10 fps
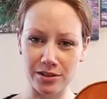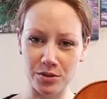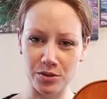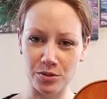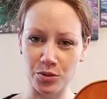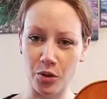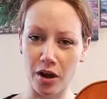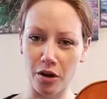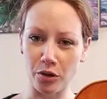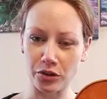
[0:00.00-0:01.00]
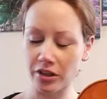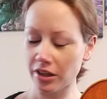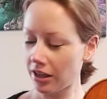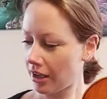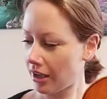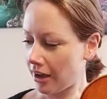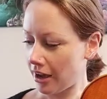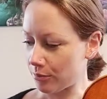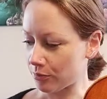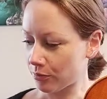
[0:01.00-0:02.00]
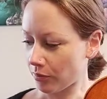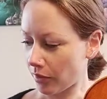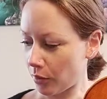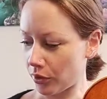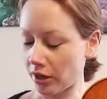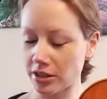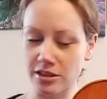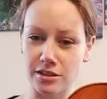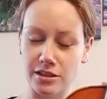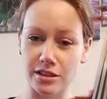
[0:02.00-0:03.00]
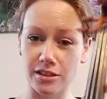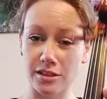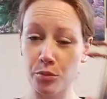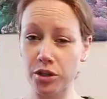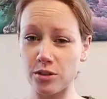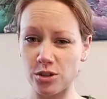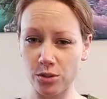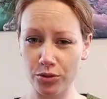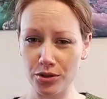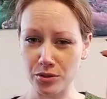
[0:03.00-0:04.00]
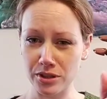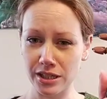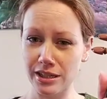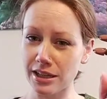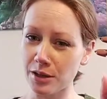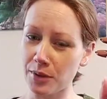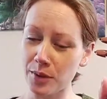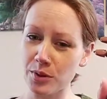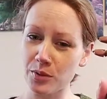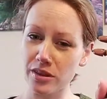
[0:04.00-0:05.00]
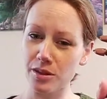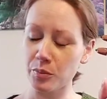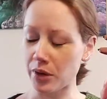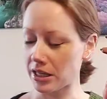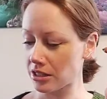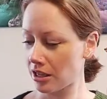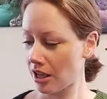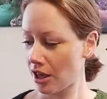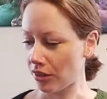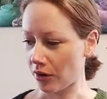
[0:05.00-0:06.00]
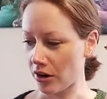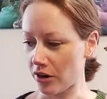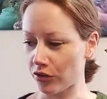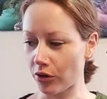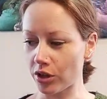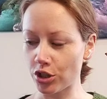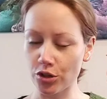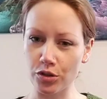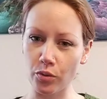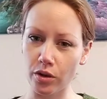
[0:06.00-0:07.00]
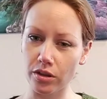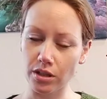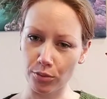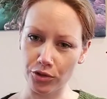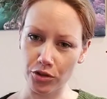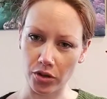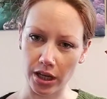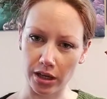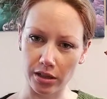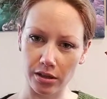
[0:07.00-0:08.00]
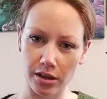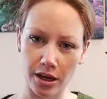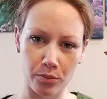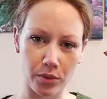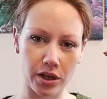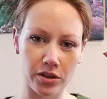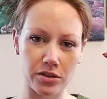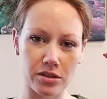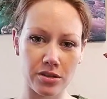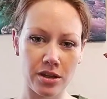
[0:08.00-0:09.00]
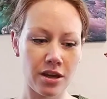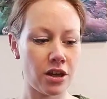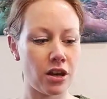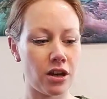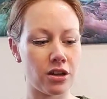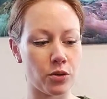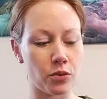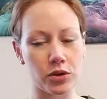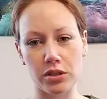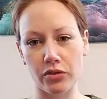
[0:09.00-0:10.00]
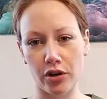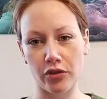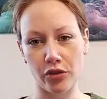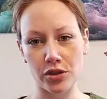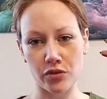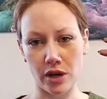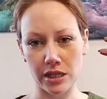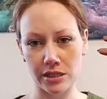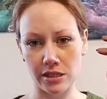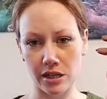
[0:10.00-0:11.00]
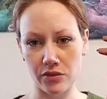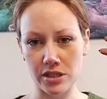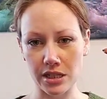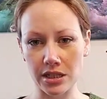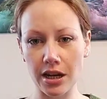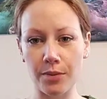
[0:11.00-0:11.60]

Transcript: It was quite old, but I did a pretty good job restoring it, and I'm happy with it. But there are a few issues with double stringing because it was the very first violin that I ever set up.